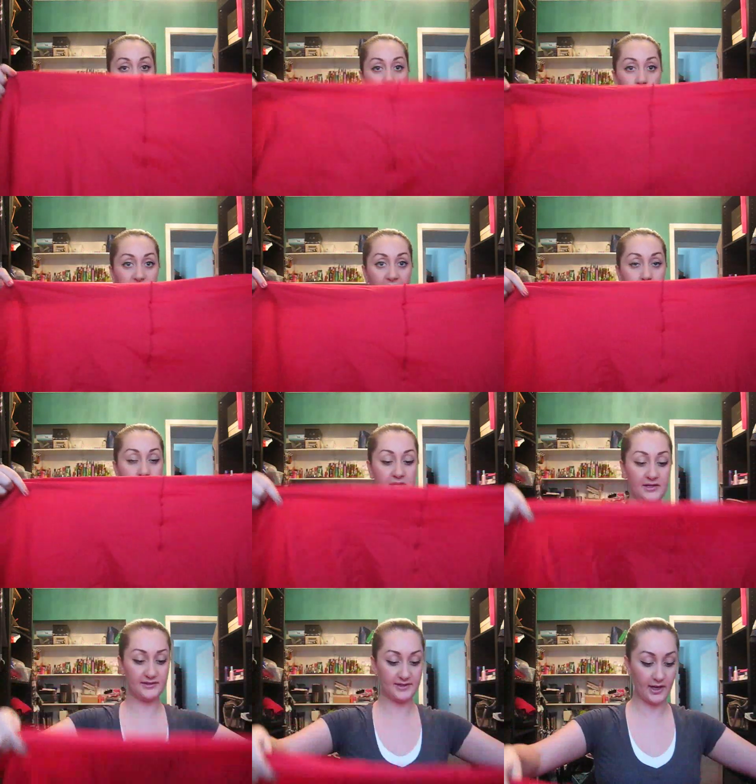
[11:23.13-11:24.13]
with that
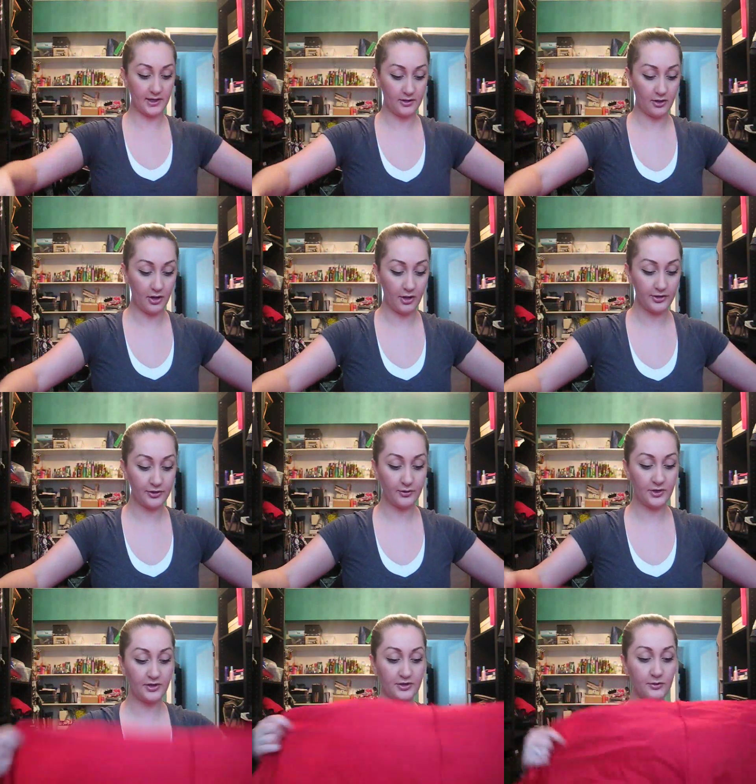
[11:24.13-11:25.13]
being said, all you're
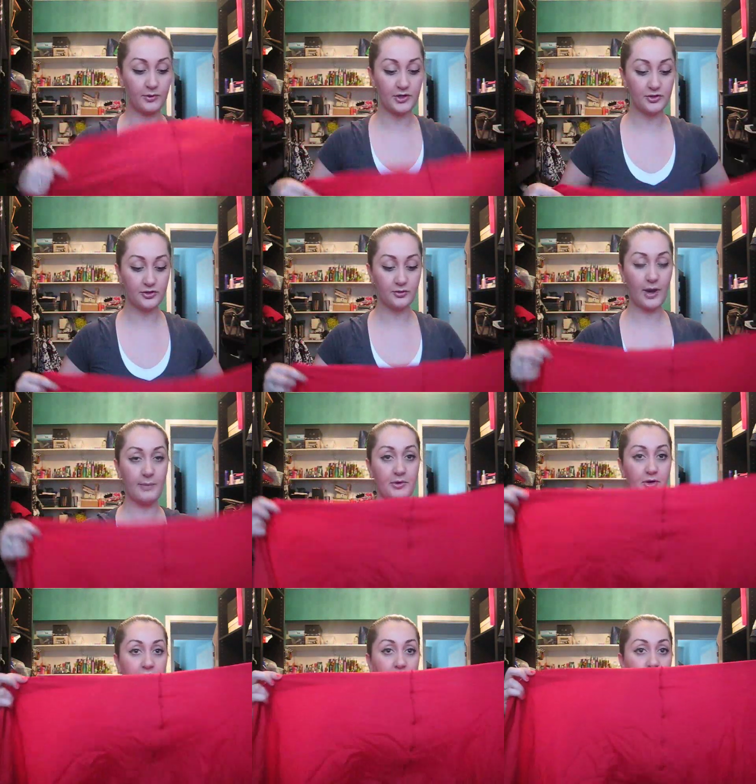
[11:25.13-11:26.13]
going to do when you do wrap
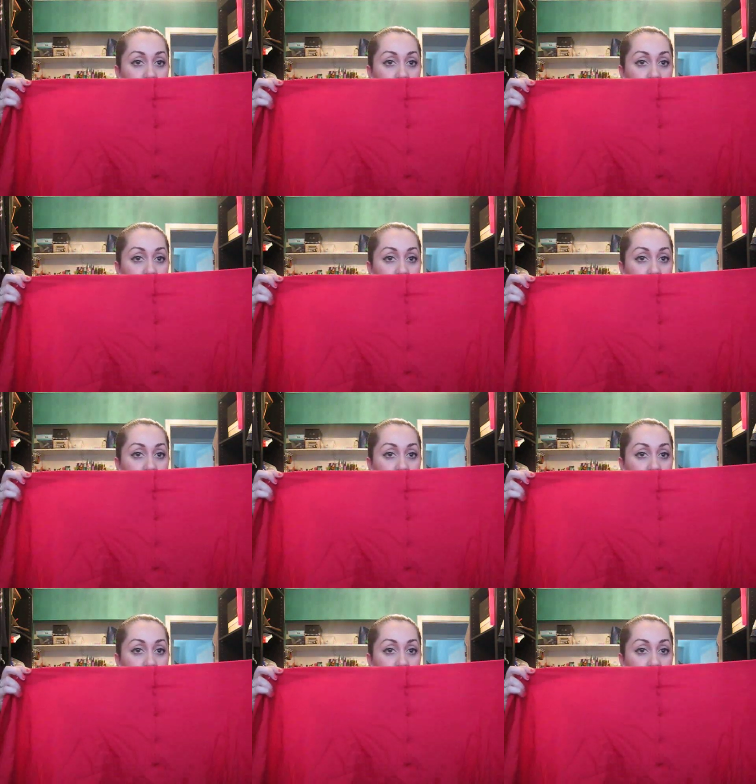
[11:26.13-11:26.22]
your hair,